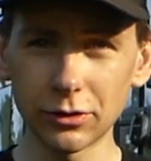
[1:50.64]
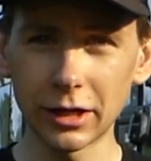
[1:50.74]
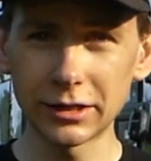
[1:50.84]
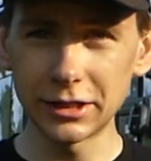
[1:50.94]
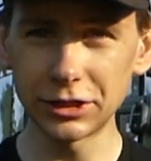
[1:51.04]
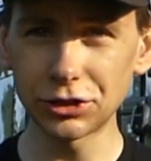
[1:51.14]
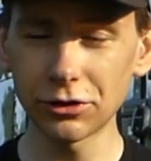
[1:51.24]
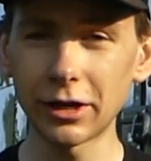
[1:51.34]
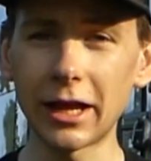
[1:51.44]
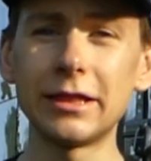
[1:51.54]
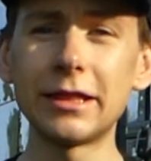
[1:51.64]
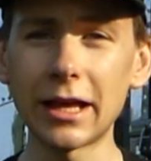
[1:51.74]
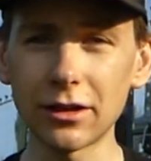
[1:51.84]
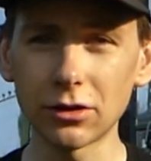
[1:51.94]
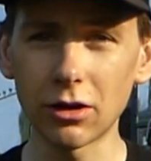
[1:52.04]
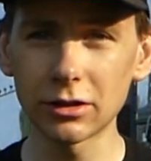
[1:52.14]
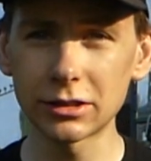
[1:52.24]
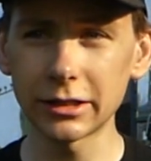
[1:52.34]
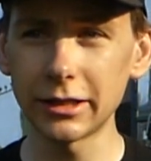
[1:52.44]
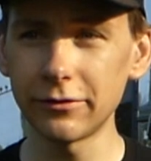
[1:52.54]
a t-shirt and then a long
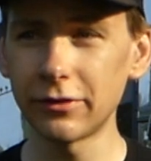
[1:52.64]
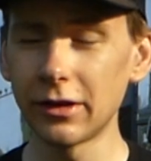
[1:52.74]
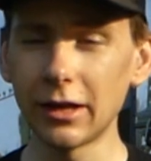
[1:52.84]
sleeve,